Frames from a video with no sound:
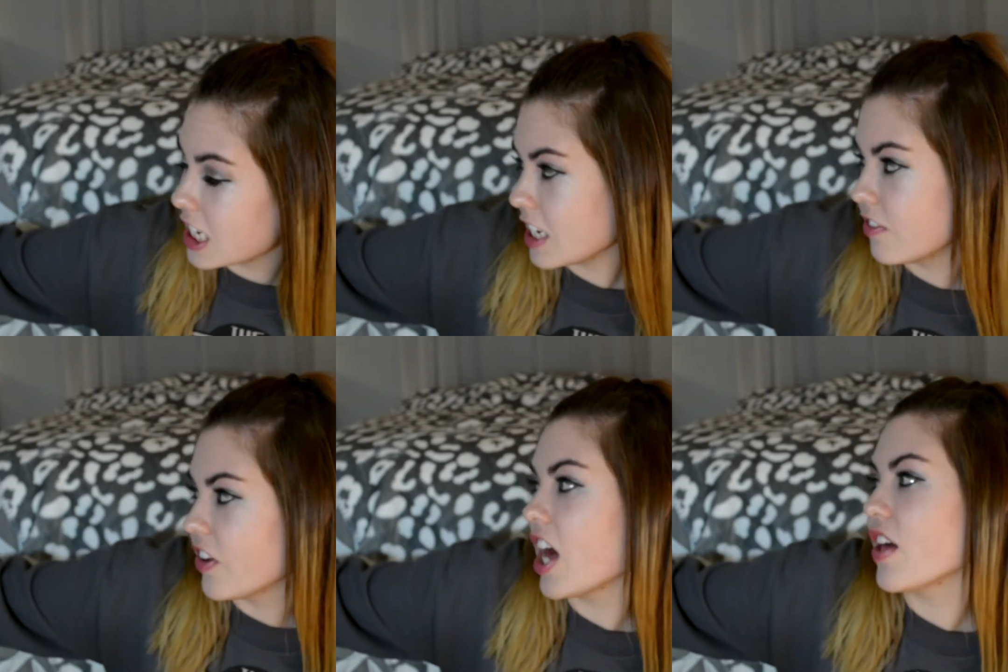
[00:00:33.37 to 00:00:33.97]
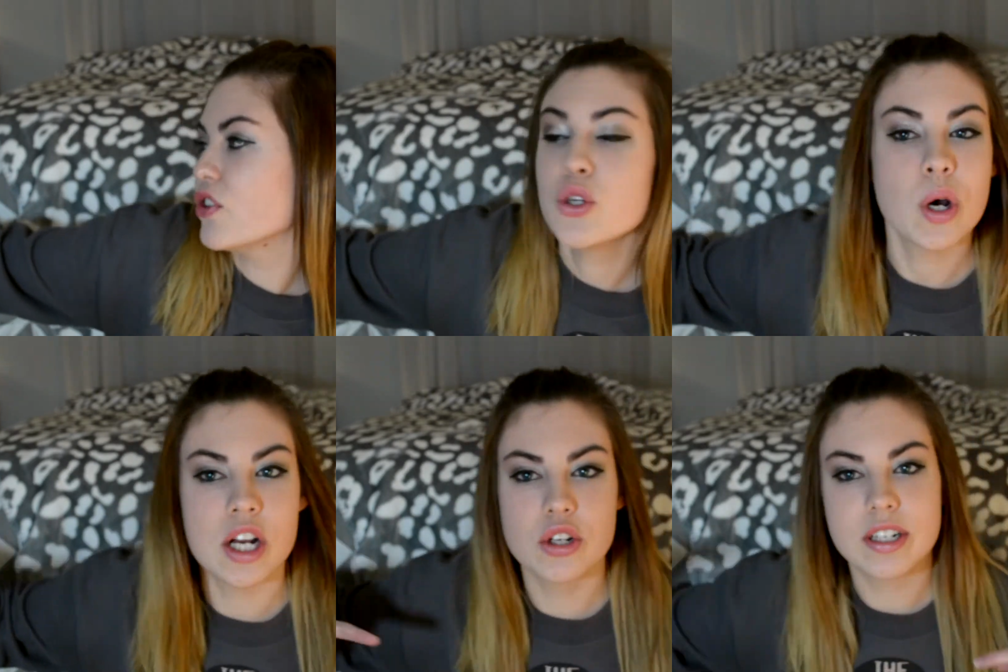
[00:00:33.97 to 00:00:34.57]
D5
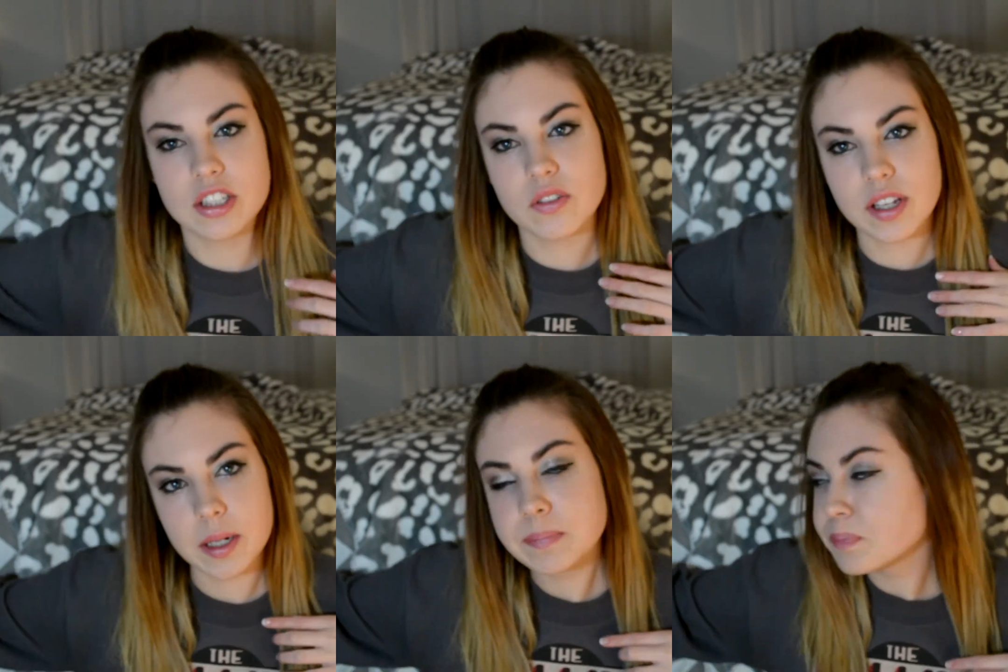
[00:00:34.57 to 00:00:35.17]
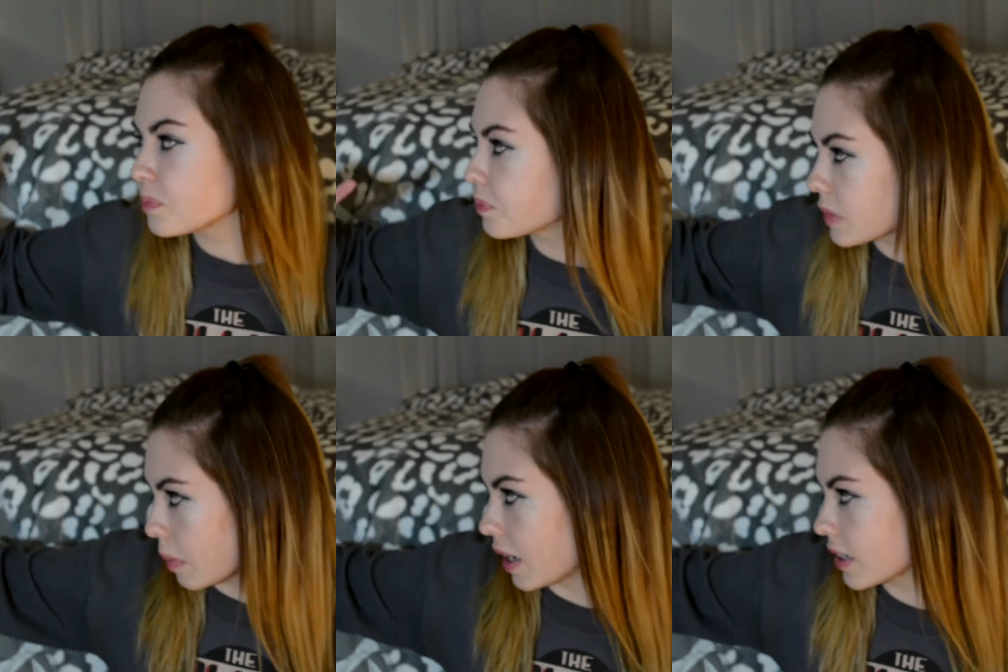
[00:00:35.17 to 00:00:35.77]
200. It's over there,
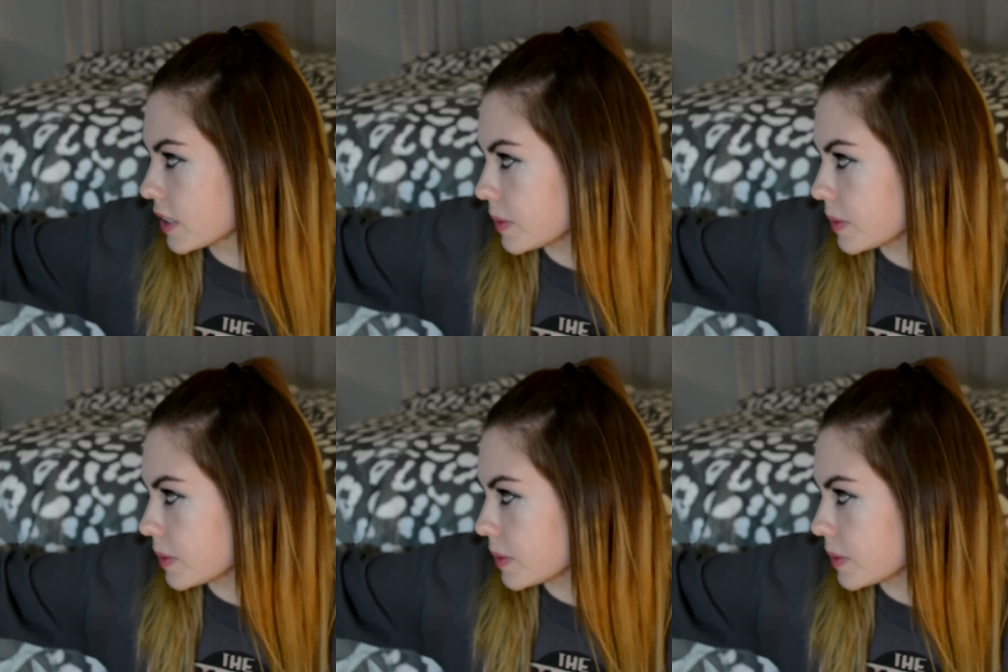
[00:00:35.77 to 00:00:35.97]
the box.